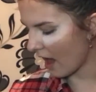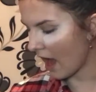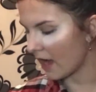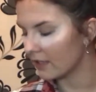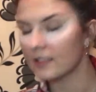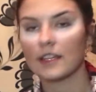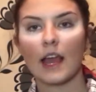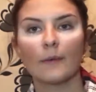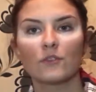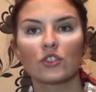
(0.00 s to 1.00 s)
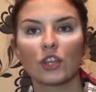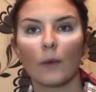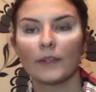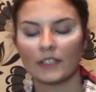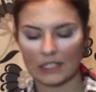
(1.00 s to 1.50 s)
And I'm just
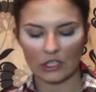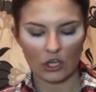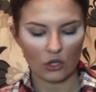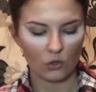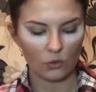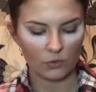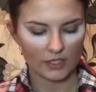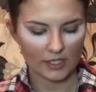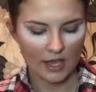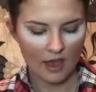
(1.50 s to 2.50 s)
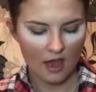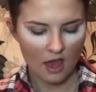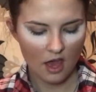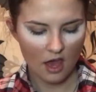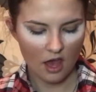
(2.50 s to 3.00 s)
going to use
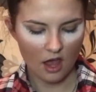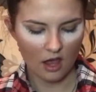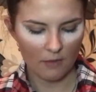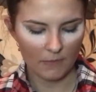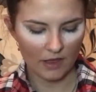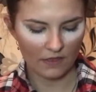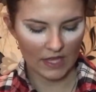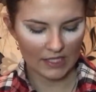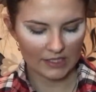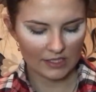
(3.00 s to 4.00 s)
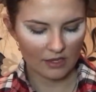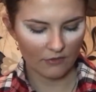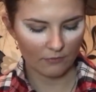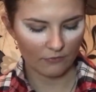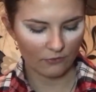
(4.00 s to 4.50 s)
this
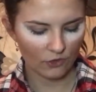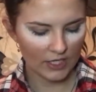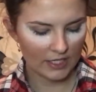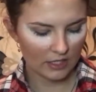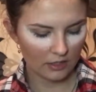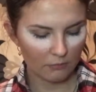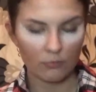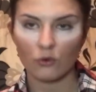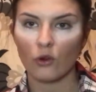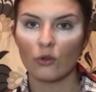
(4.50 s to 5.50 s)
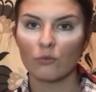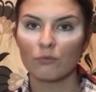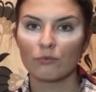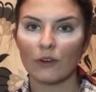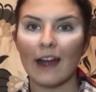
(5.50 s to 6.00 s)
Freedom Pro
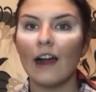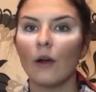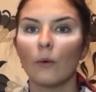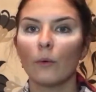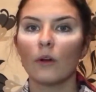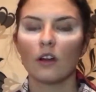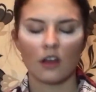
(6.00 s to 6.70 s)
Brow